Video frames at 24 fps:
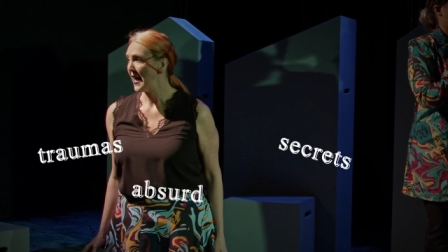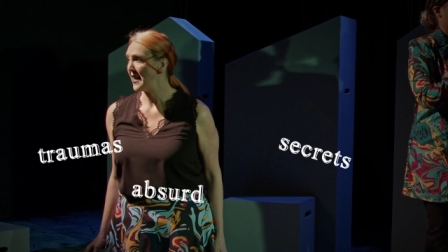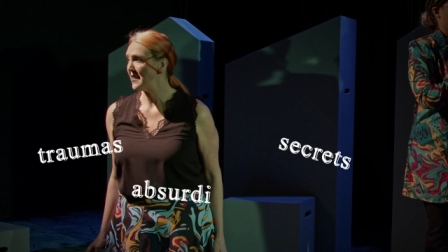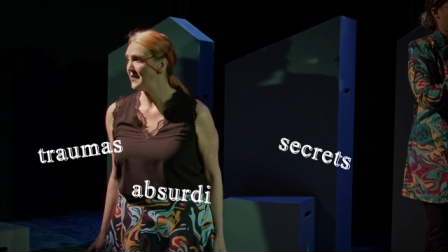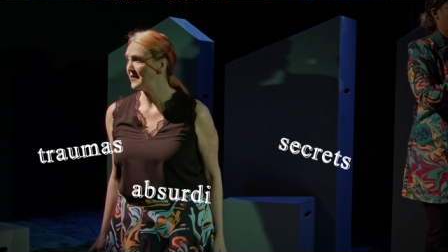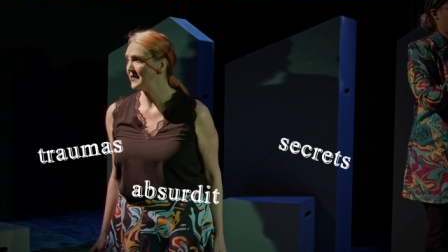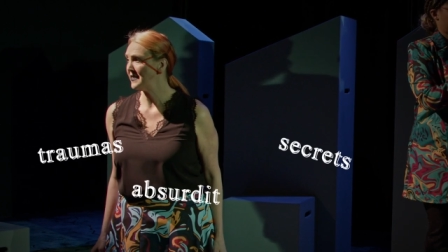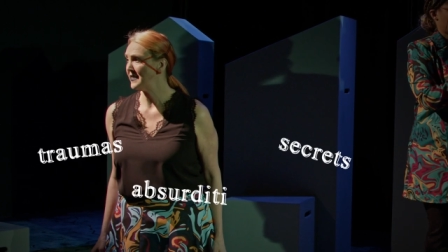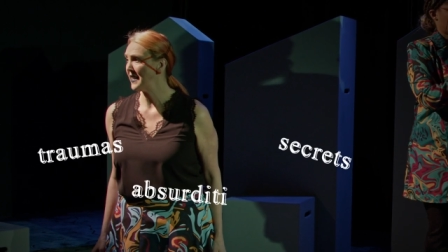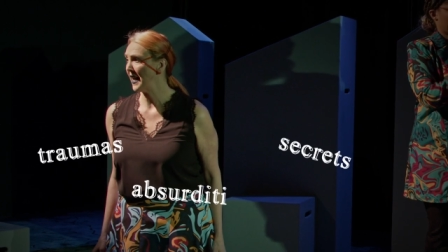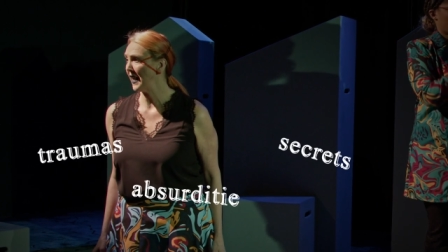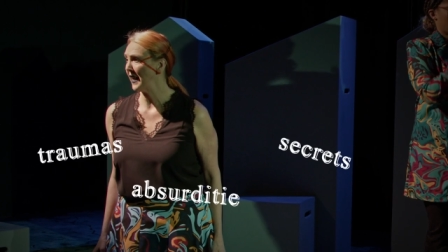
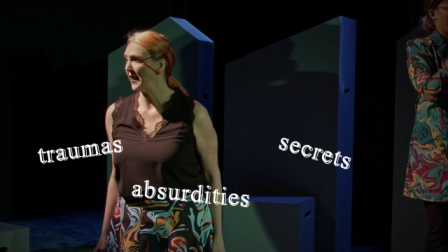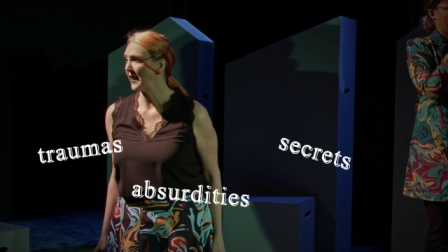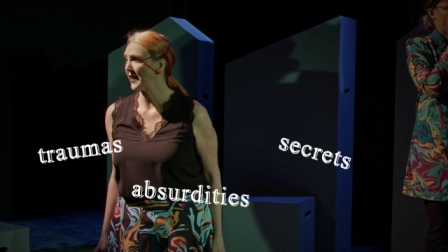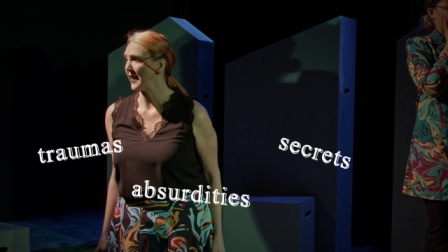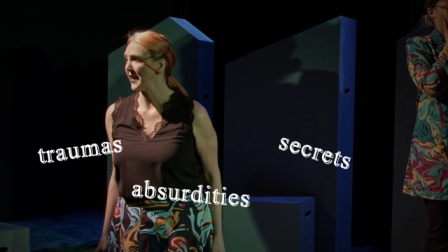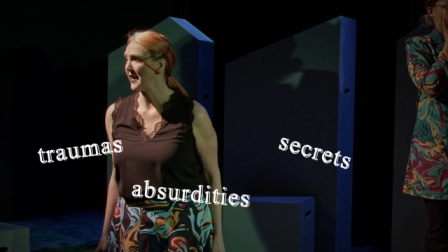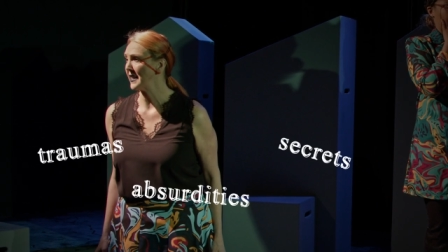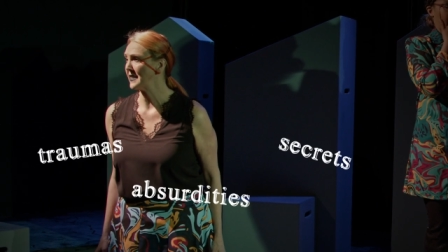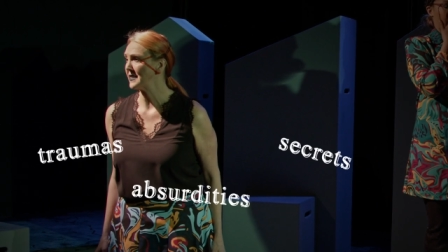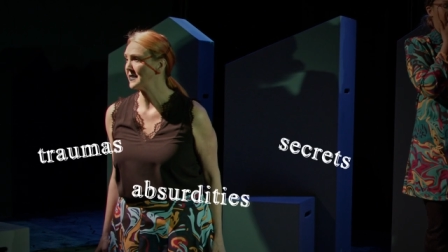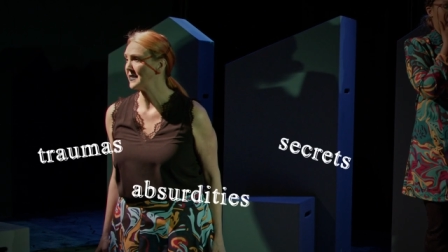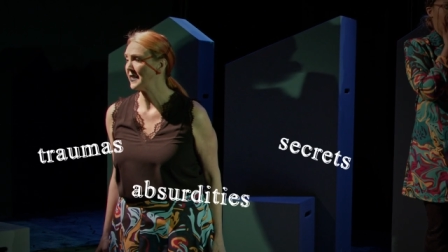and
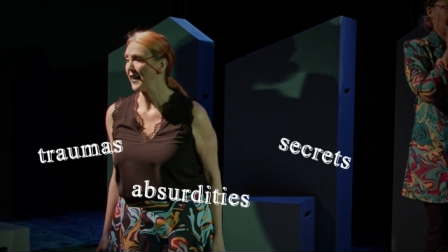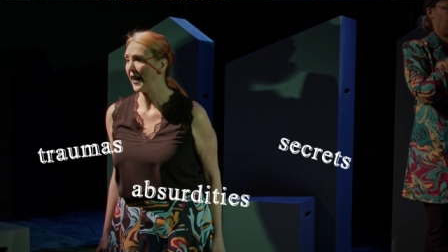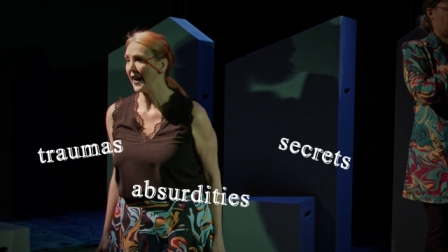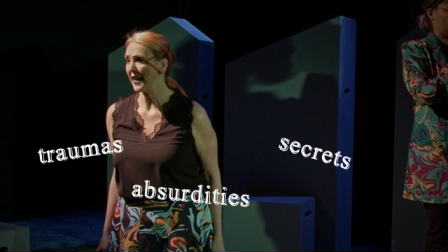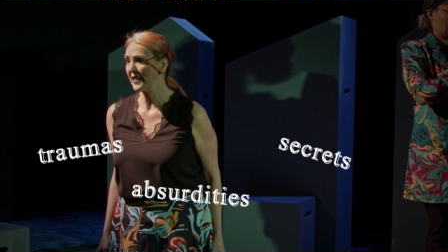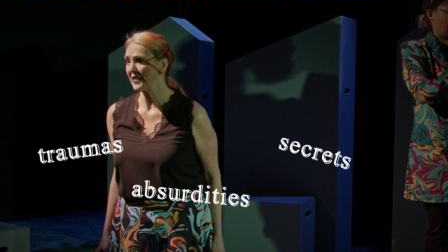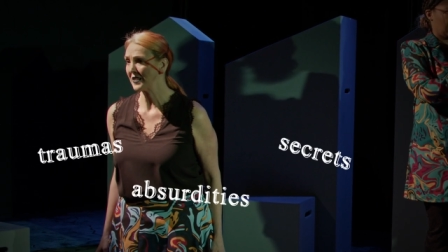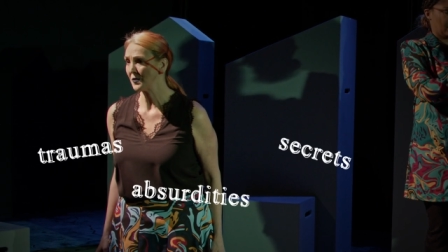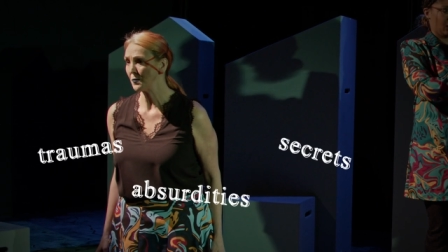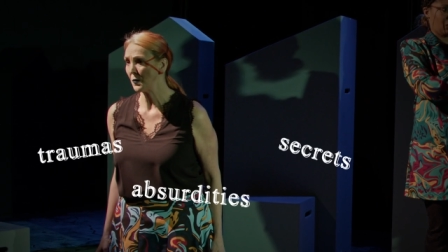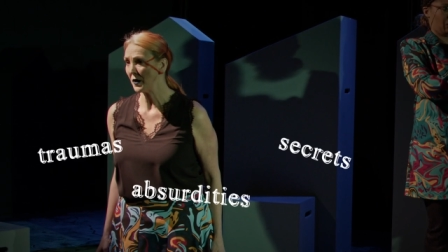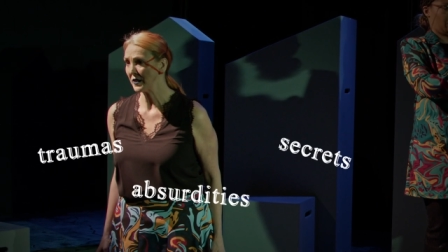delicate
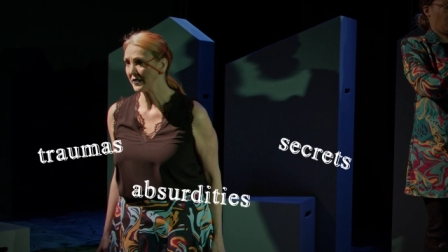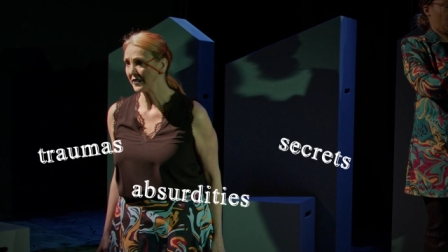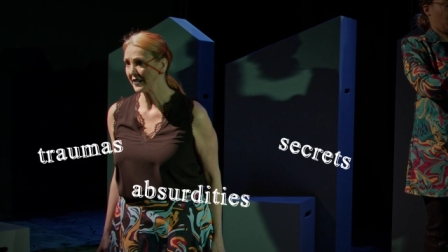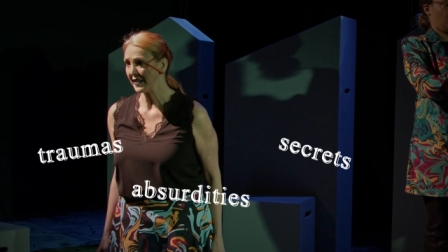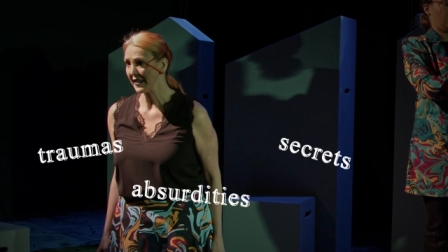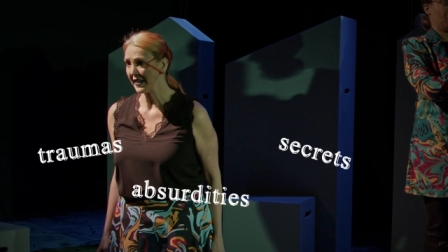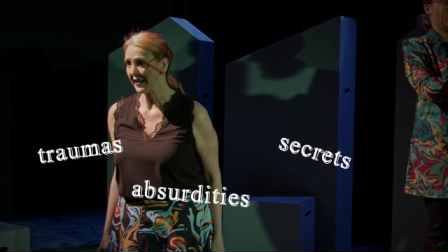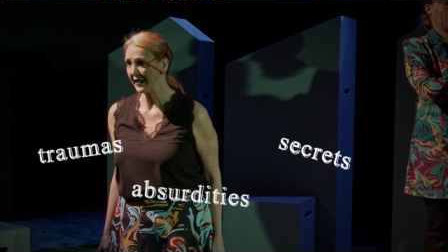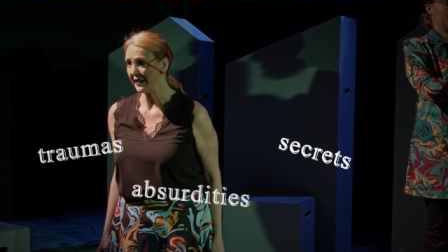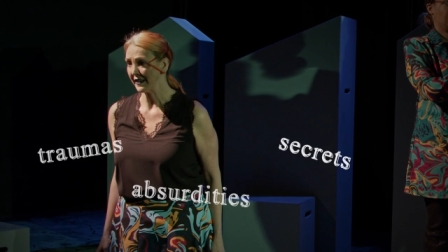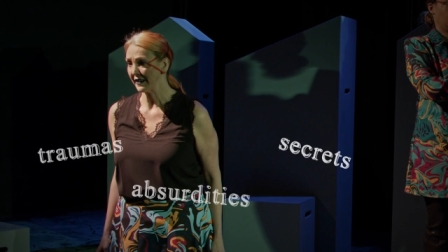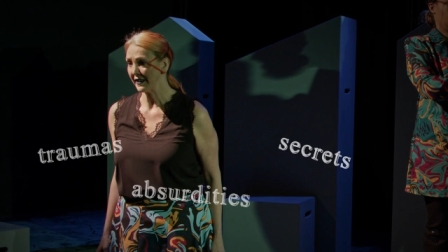as muslin.